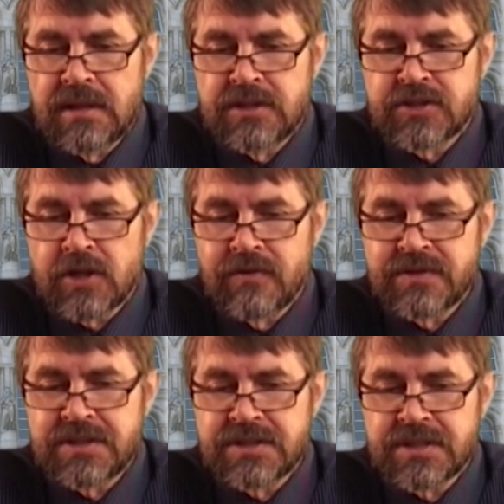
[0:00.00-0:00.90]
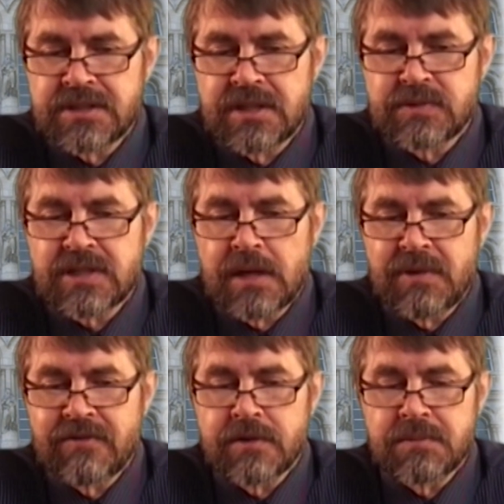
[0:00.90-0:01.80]
insolvency systems
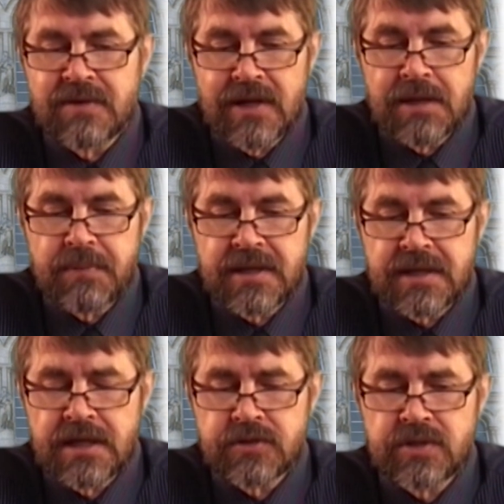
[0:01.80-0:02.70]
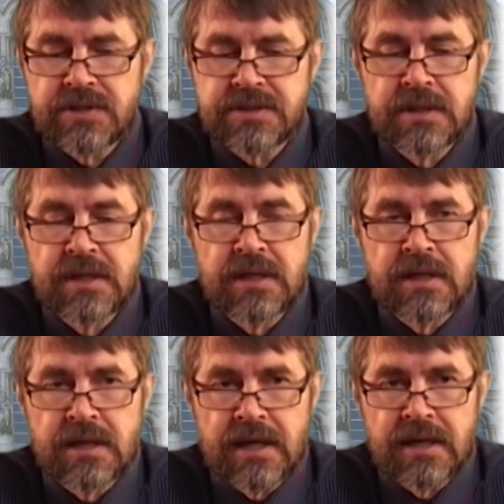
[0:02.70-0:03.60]
coming from developing countries,
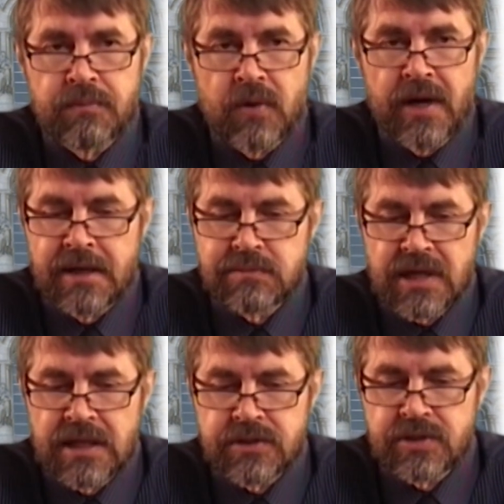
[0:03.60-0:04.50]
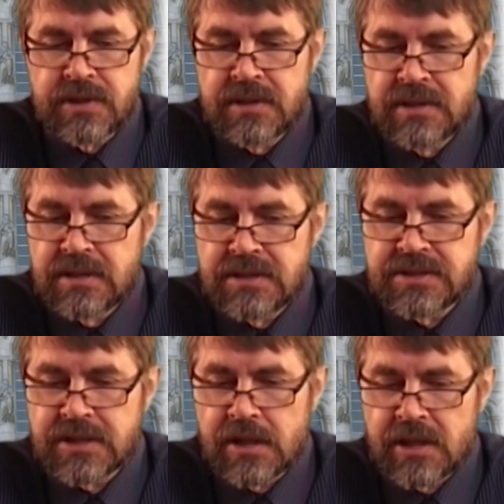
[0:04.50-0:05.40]
and my home country
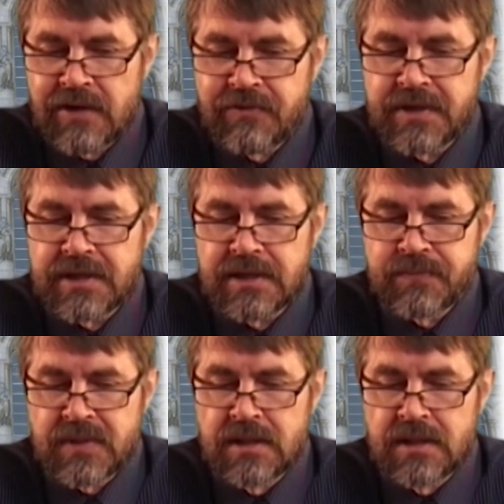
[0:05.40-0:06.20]
is South Africa.